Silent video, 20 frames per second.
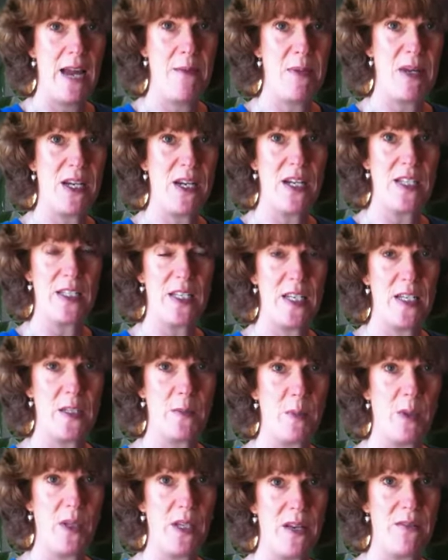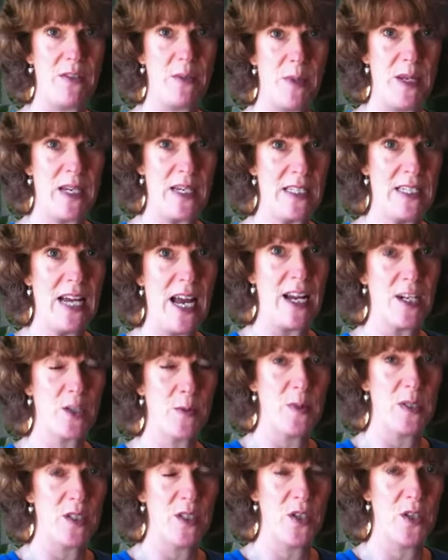because it is believed to be an
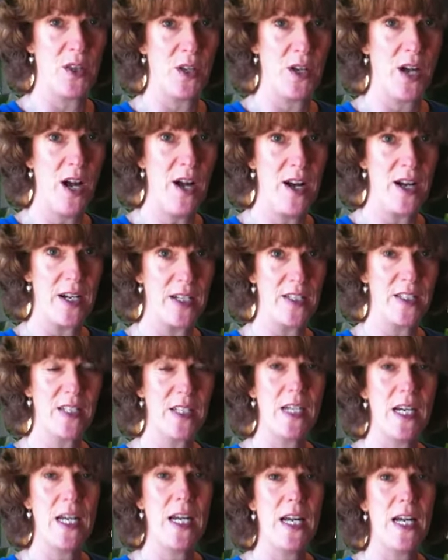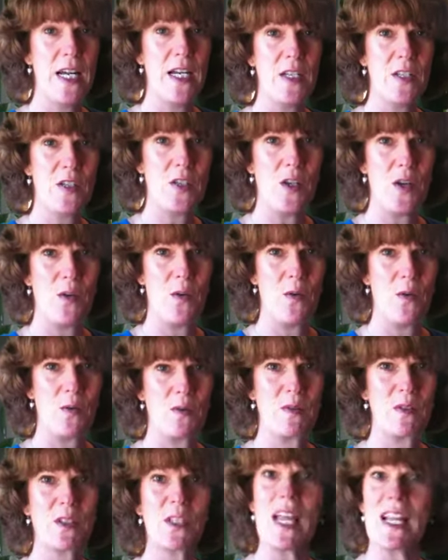attachment to the gods.
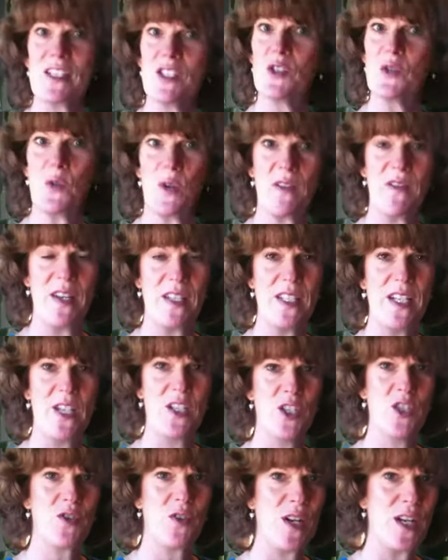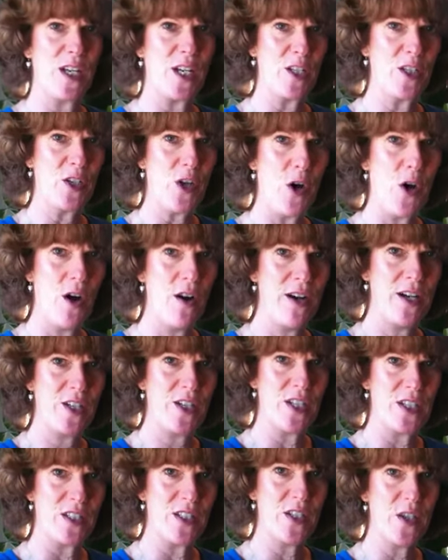So that's sort of its history and its
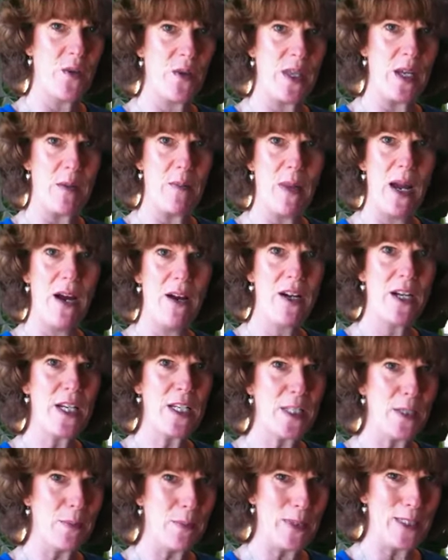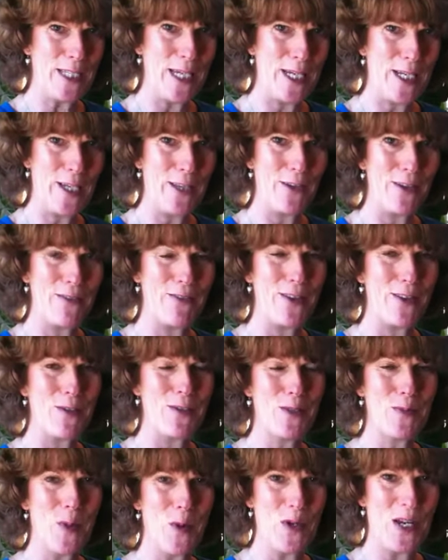origin. So in the Americas in particular, even
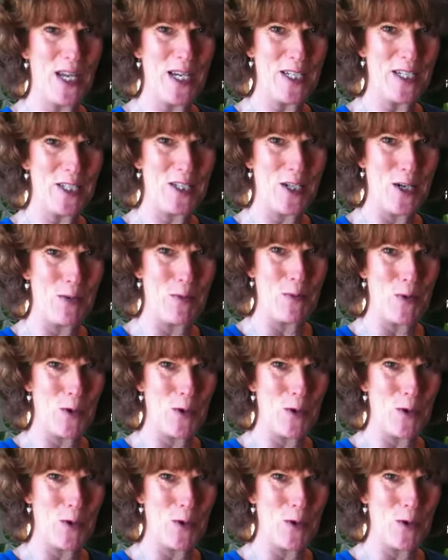though smoking is done